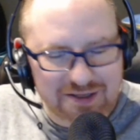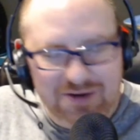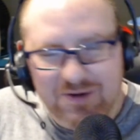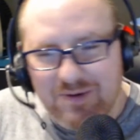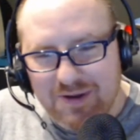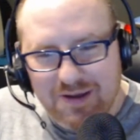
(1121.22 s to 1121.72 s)

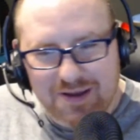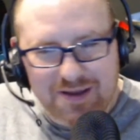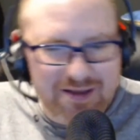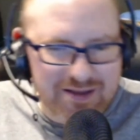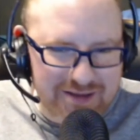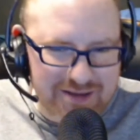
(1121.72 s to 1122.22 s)
So
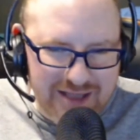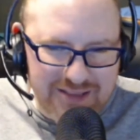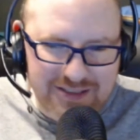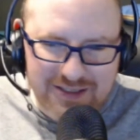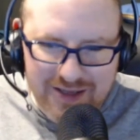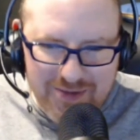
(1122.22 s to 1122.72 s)

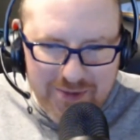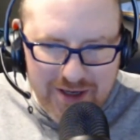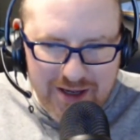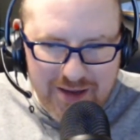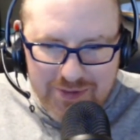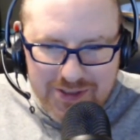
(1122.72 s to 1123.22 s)
that's the thing
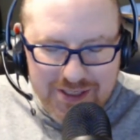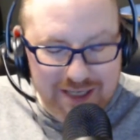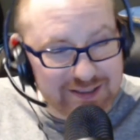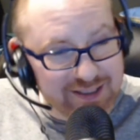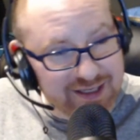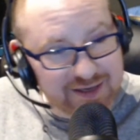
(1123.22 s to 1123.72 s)
about
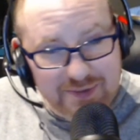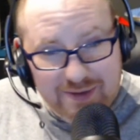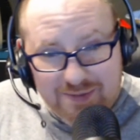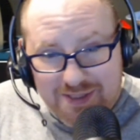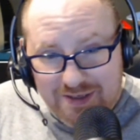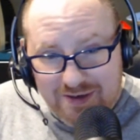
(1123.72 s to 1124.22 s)
Computex. It can
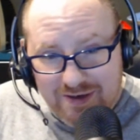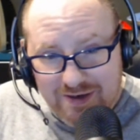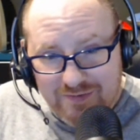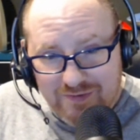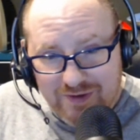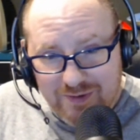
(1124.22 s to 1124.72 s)
be
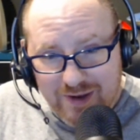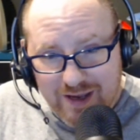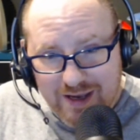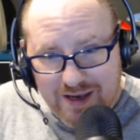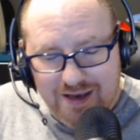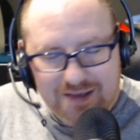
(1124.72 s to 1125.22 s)
bizarre in a fun
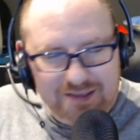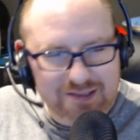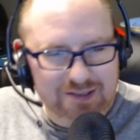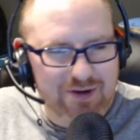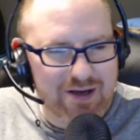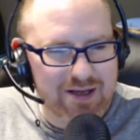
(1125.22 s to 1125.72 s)
way. Yeah.
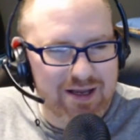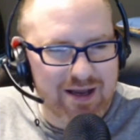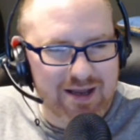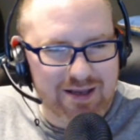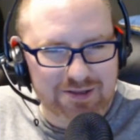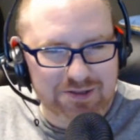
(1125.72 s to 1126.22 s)
So I,
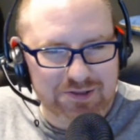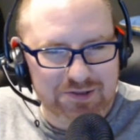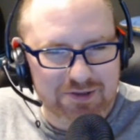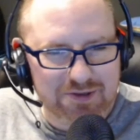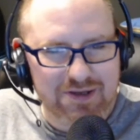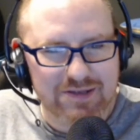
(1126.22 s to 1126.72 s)
I
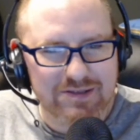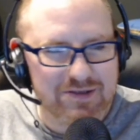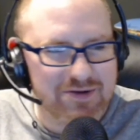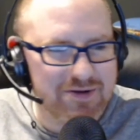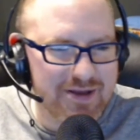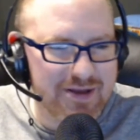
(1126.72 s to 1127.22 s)
strong.
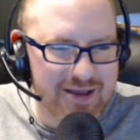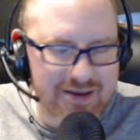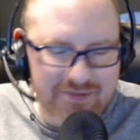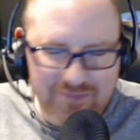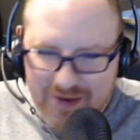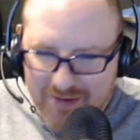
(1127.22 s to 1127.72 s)
So
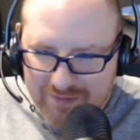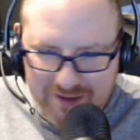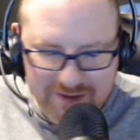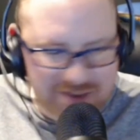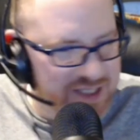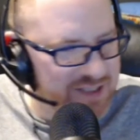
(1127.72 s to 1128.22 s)
if you ever
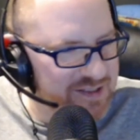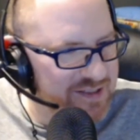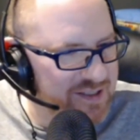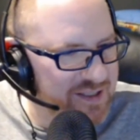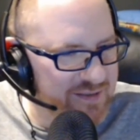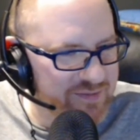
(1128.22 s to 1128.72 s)
get the
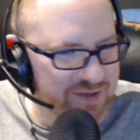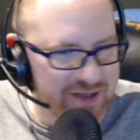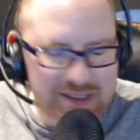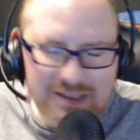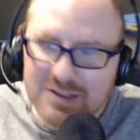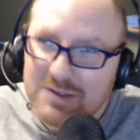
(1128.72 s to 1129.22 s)
chance to come with
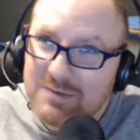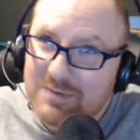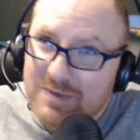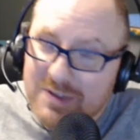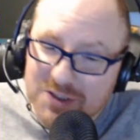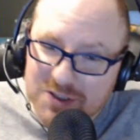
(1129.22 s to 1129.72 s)
us,
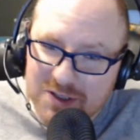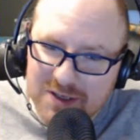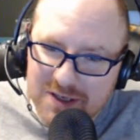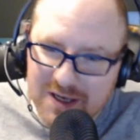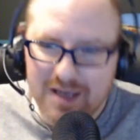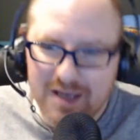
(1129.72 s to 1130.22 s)
you really
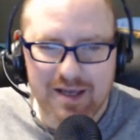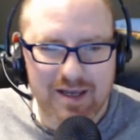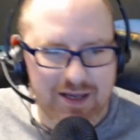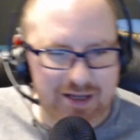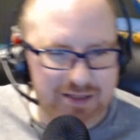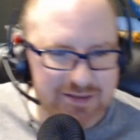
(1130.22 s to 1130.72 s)
should.
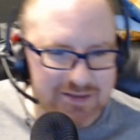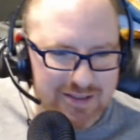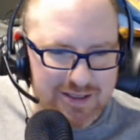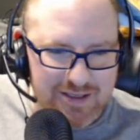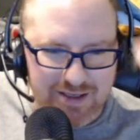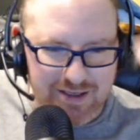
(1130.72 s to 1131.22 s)

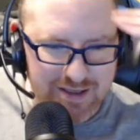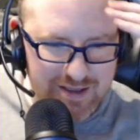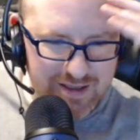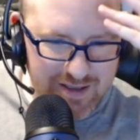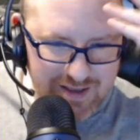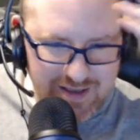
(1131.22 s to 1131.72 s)
It's uh,
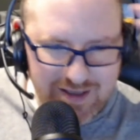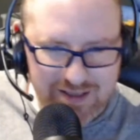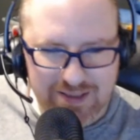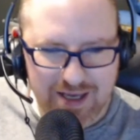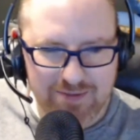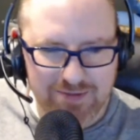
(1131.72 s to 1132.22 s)

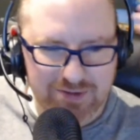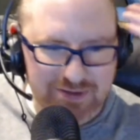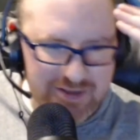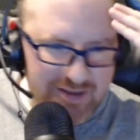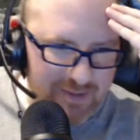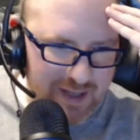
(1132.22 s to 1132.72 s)
it's
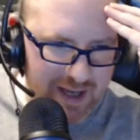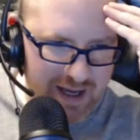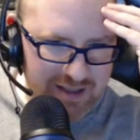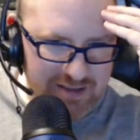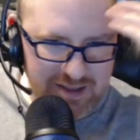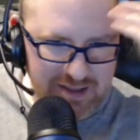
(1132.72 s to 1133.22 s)
absolutely a
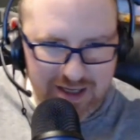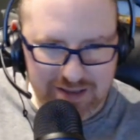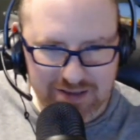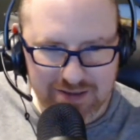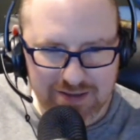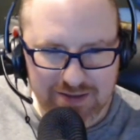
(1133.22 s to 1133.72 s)
blast.
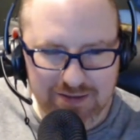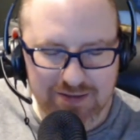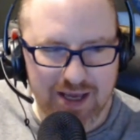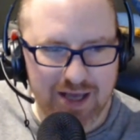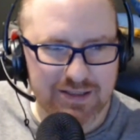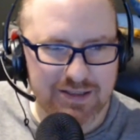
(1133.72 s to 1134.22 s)
As
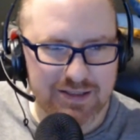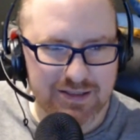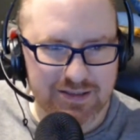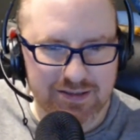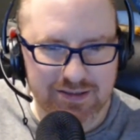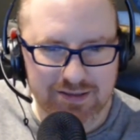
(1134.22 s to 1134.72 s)
is as
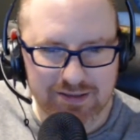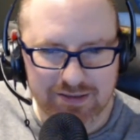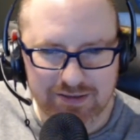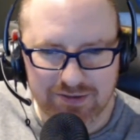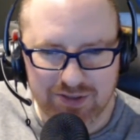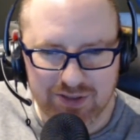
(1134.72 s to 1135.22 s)
is
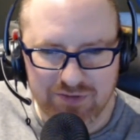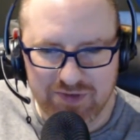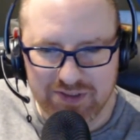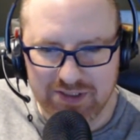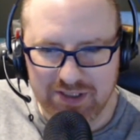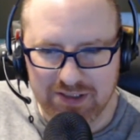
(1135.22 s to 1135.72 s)
just
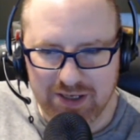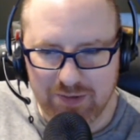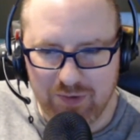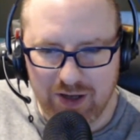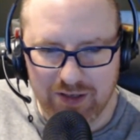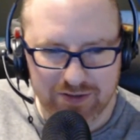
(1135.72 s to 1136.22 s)
visiting
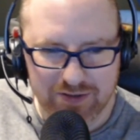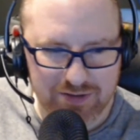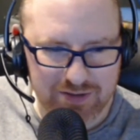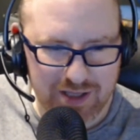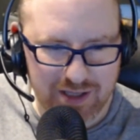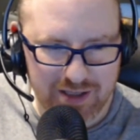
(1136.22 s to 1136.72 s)
Taiwan because
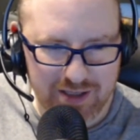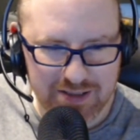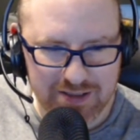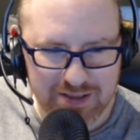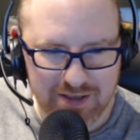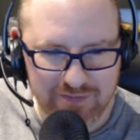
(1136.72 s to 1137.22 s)
sure. there's a lot of
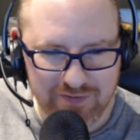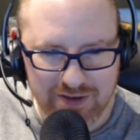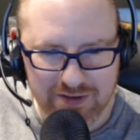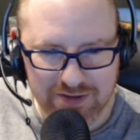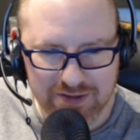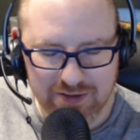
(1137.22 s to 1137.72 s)
neat stuff
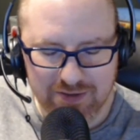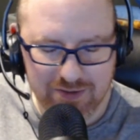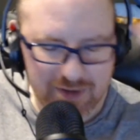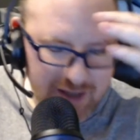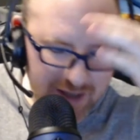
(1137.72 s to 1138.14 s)
there. So,